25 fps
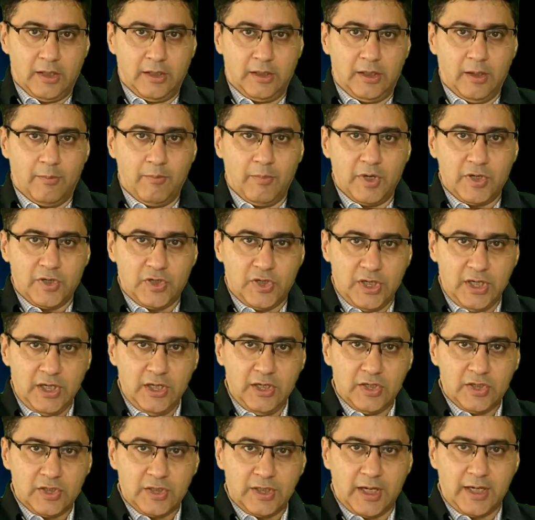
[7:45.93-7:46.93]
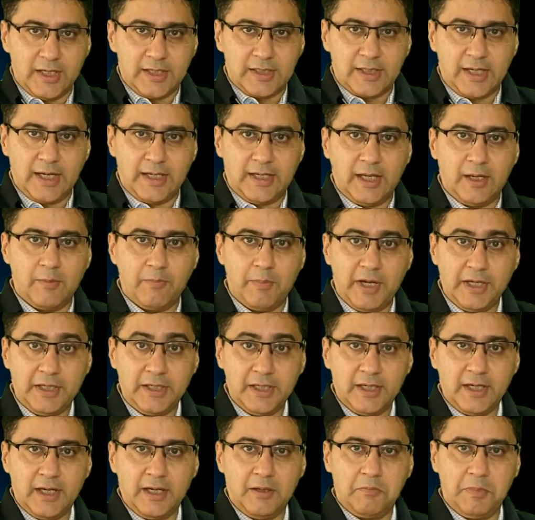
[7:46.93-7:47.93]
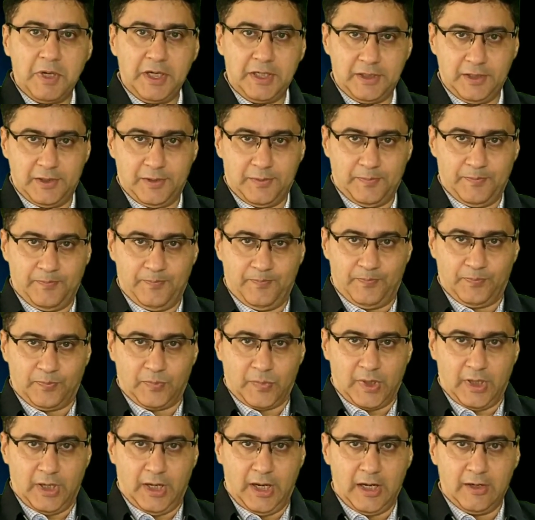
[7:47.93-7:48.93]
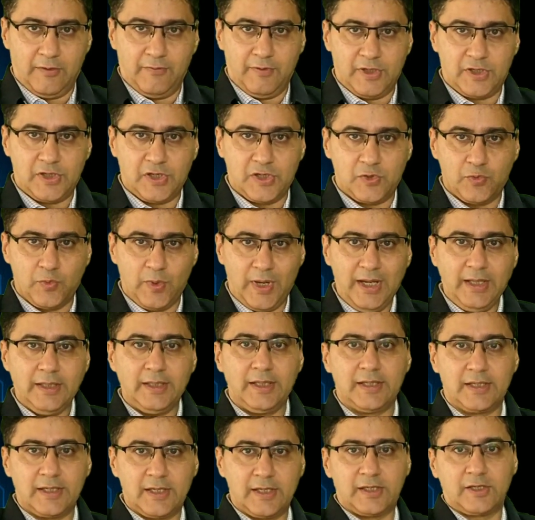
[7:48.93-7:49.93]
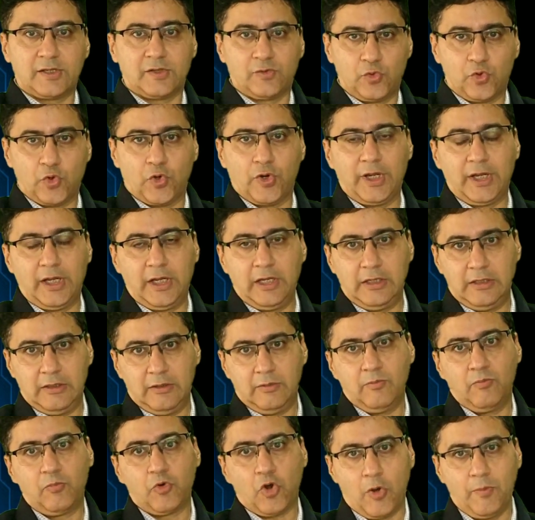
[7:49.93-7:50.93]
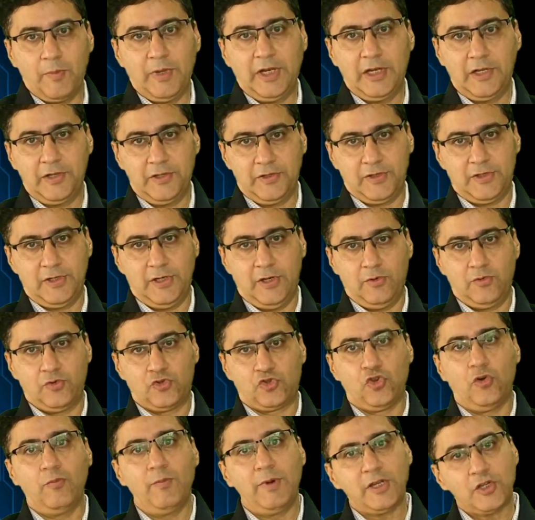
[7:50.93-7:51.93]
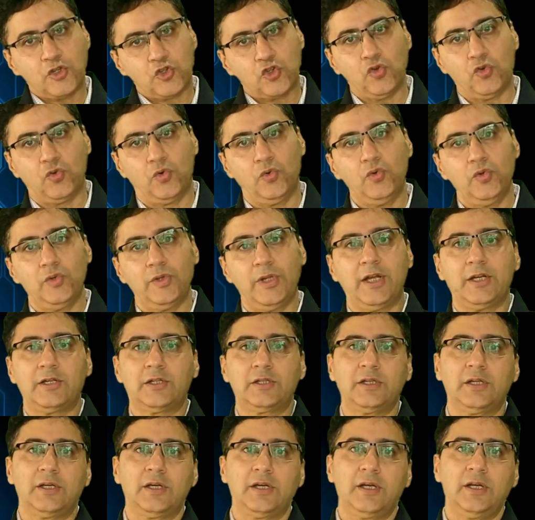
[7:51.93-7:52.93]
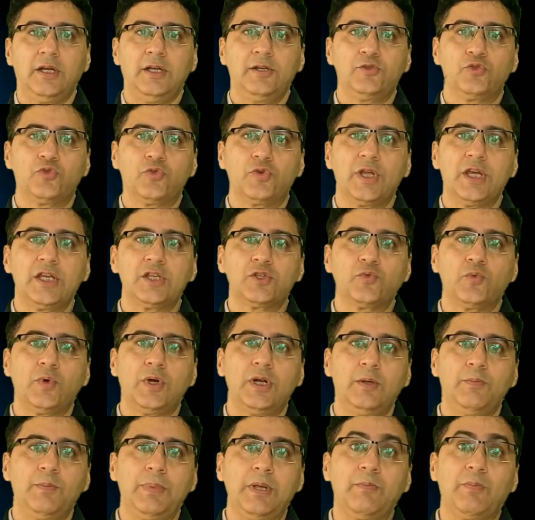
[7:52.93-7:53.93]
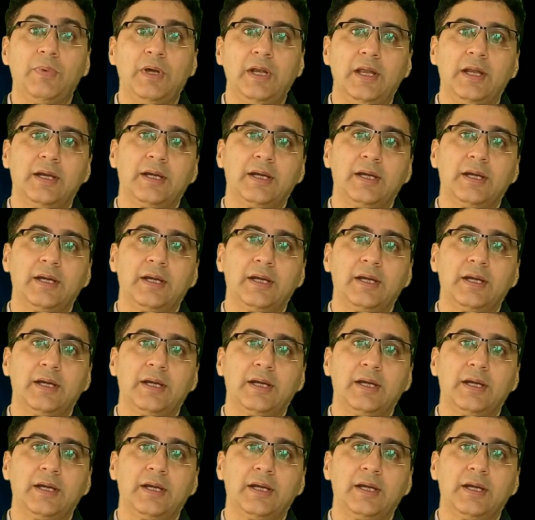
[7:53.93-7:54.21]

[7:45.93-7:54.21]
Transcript: the machine starts getting better and better and which is why this is growing in prominence now. So much so that uh, in today's world people